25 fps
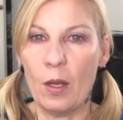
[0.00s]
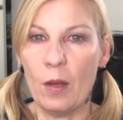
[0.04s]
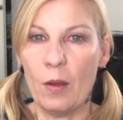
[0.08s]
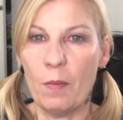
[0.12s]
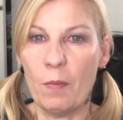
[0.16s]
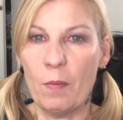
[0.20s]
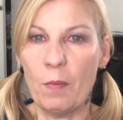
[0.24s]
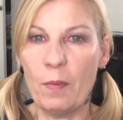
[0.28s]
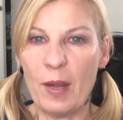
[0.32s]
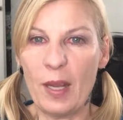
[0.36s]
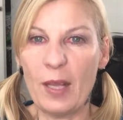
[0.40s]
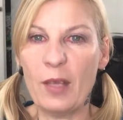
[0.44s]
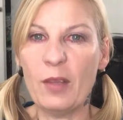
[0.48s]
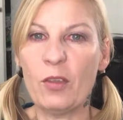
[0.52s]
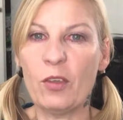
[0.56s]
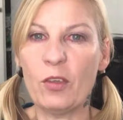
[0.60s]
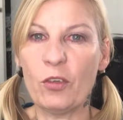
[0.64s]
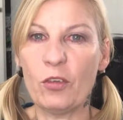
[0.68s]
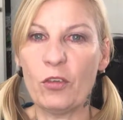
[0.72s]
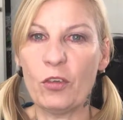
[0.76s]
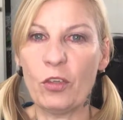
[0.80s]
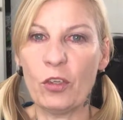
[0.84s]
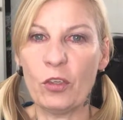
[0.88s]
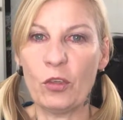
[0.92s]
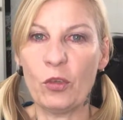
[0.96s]
made the
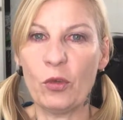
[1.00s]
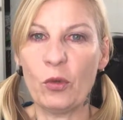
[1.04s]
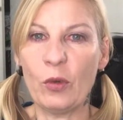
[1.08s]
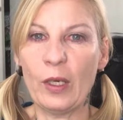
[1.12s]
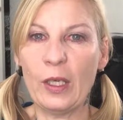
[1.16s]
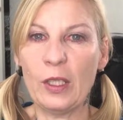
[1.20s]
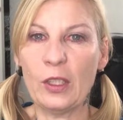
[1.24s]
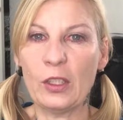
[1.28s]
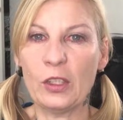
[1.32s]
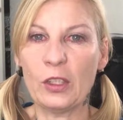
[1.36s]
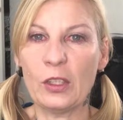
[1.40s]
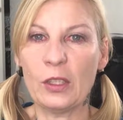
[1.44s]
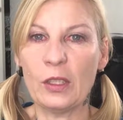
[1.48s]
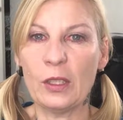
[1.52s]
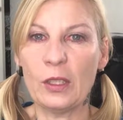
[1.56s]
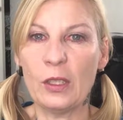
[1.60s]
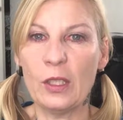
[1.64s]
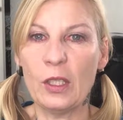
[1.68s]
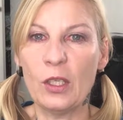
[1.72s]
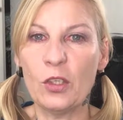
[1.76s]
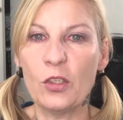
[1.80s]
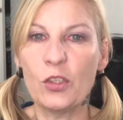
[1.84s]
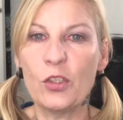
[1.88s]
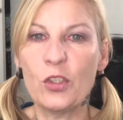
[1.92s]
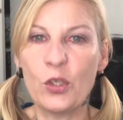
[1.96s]
situation
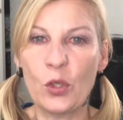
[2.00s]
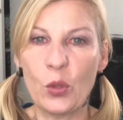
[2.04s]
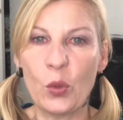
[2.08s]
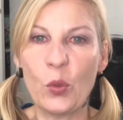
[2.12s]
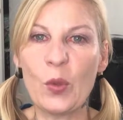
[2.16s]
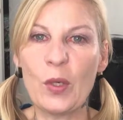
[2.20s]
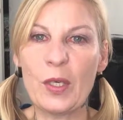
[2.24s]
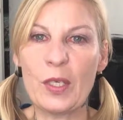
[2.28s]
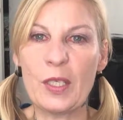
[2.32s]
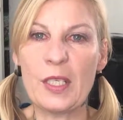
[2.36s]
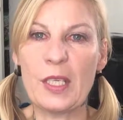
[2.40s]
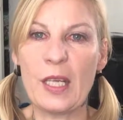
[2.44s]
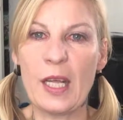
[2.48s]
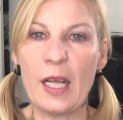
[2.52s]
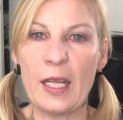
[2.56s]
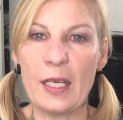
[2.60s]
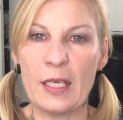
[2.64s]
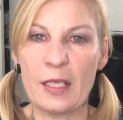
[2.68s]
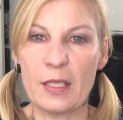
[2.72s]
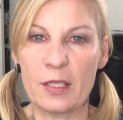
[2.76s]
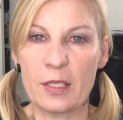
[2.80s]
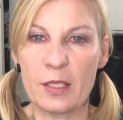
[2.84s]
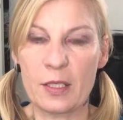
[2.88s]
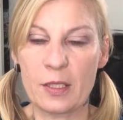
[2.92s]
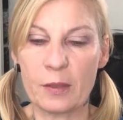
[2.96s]
too
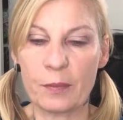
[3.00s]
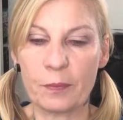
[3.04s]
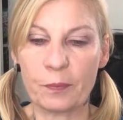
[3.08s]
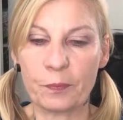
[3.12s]
intense.